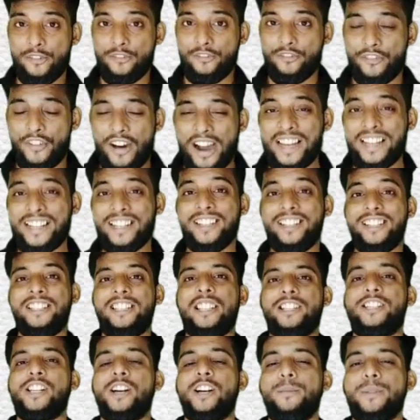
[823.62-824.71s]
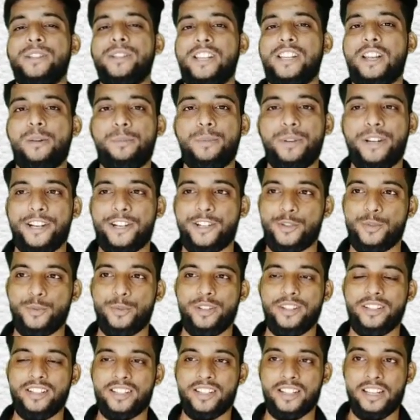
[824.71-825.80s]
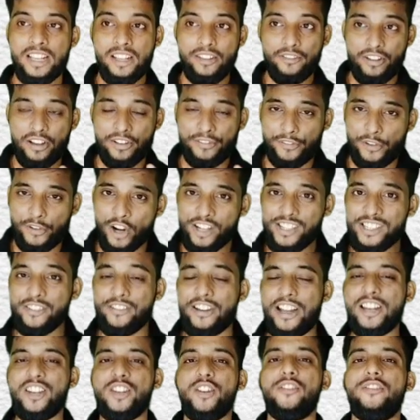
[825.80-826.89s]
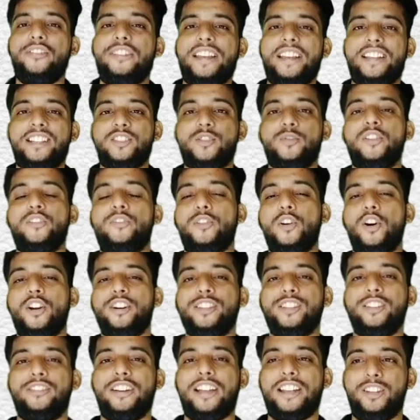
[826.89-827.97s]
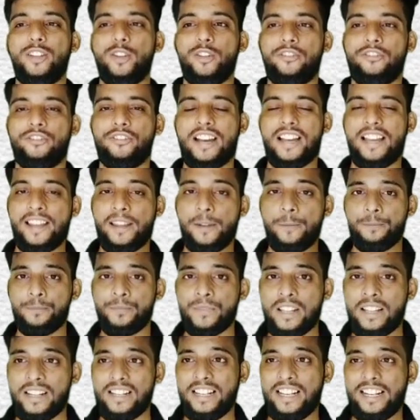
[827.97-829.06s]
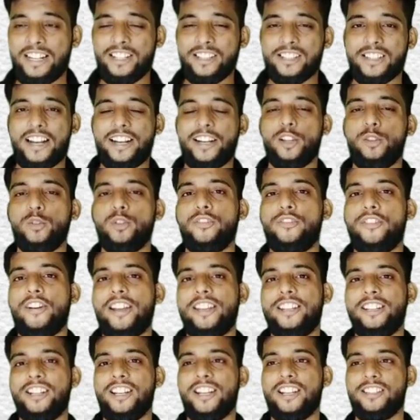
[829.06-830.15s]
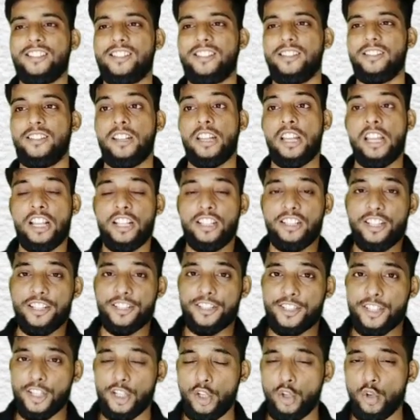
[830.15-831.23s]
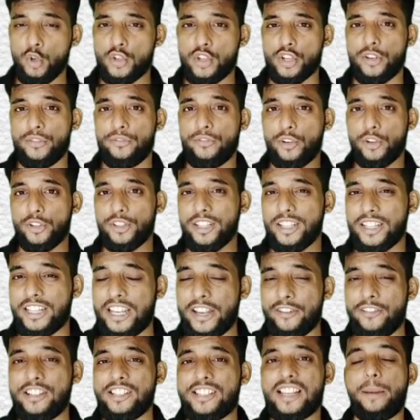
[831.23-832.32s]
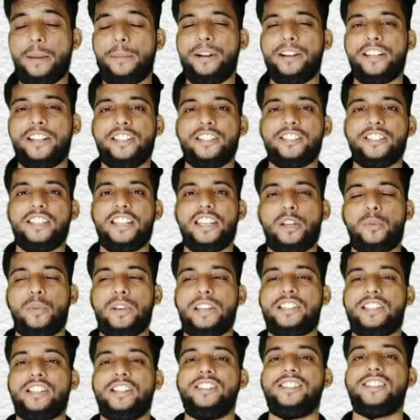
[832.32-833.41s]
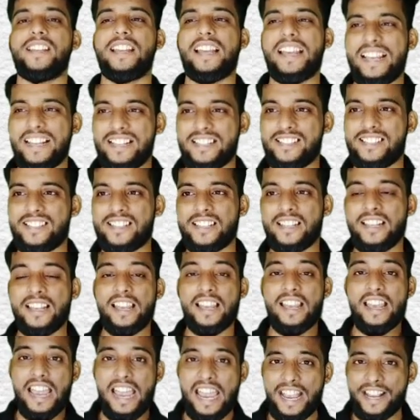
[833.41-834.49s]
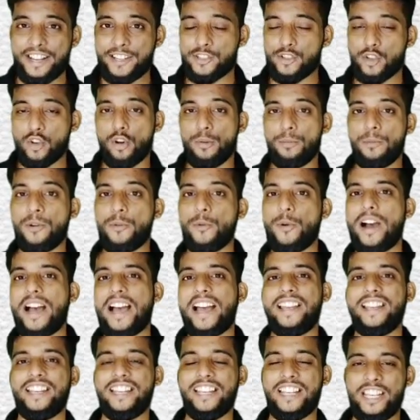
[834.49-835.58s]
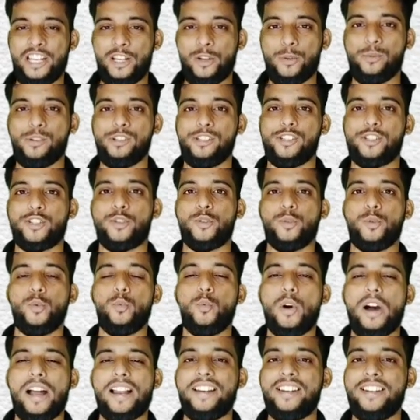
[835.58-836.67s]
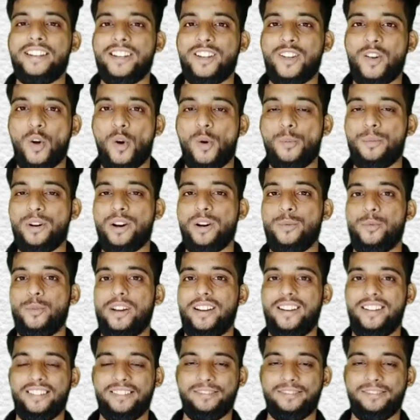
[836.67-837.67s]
Finally, the sum is complete, students. We have got the value of x, we have got the value of y. Let us write down the final answer. The solution for the given simultaneous equations is x comma y equals to 1 comma 1.